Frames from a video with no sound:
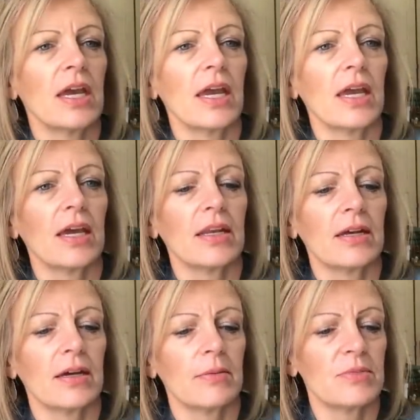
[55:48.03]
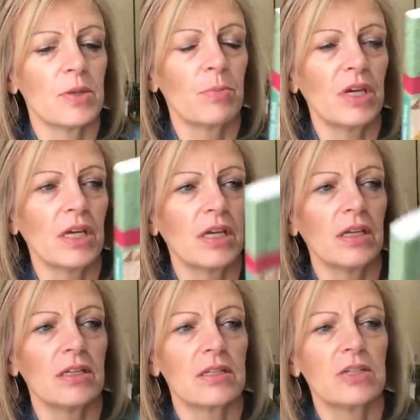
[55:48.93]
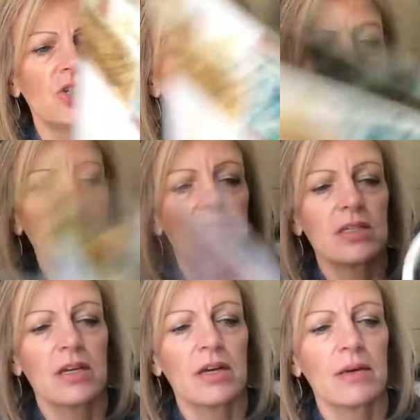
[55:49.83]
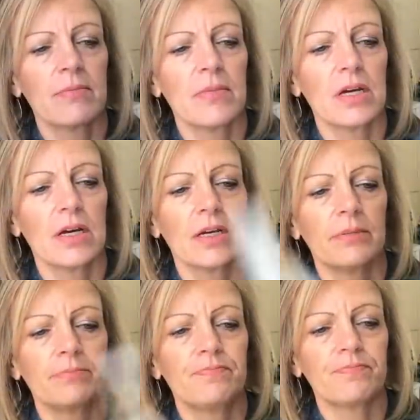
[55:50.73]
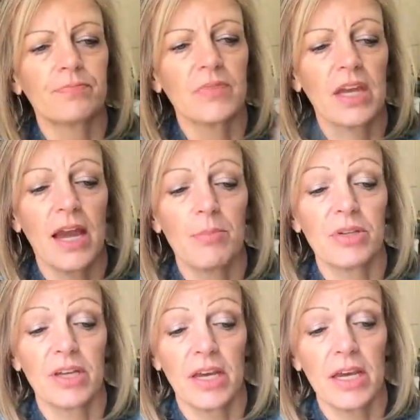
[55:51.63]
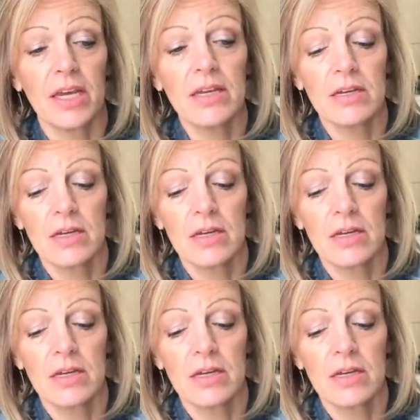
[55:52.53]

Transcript: and um, some pinkies And she does some um, applique.